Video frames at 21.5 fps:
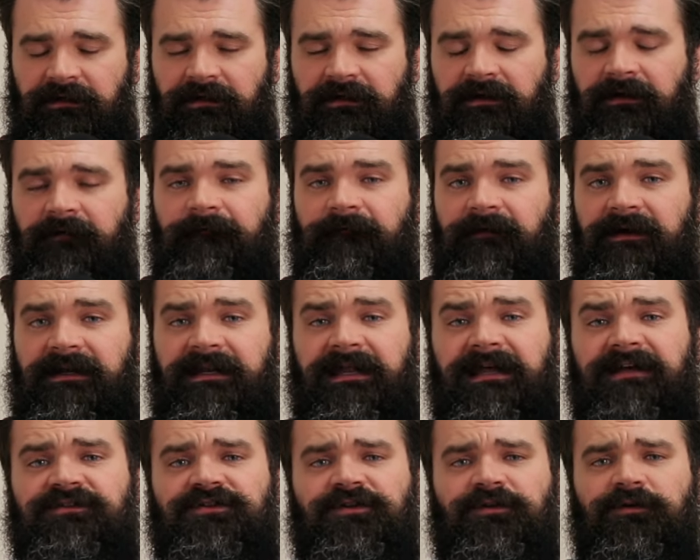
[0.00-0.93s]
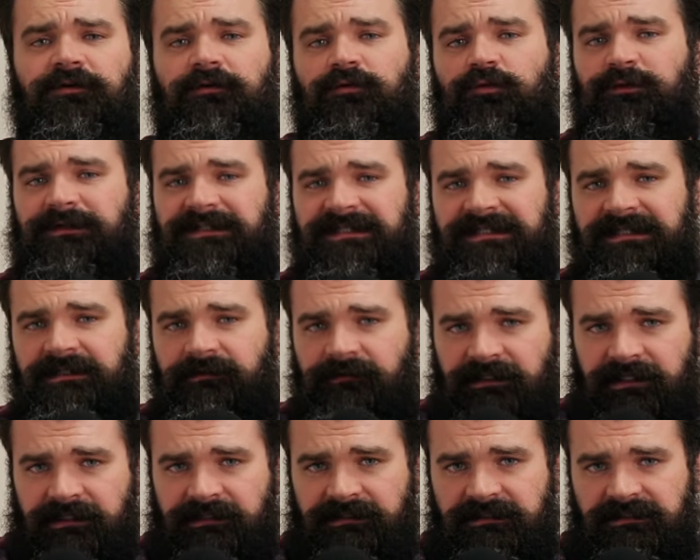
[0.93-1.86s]
of financial
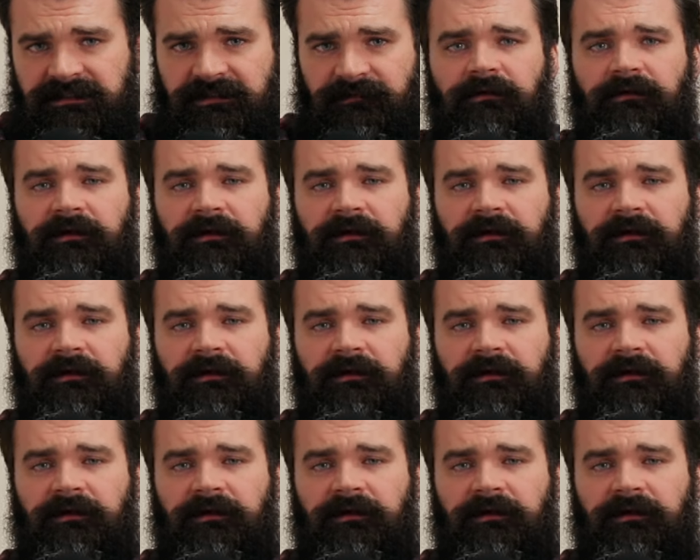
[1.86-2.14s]
resilience.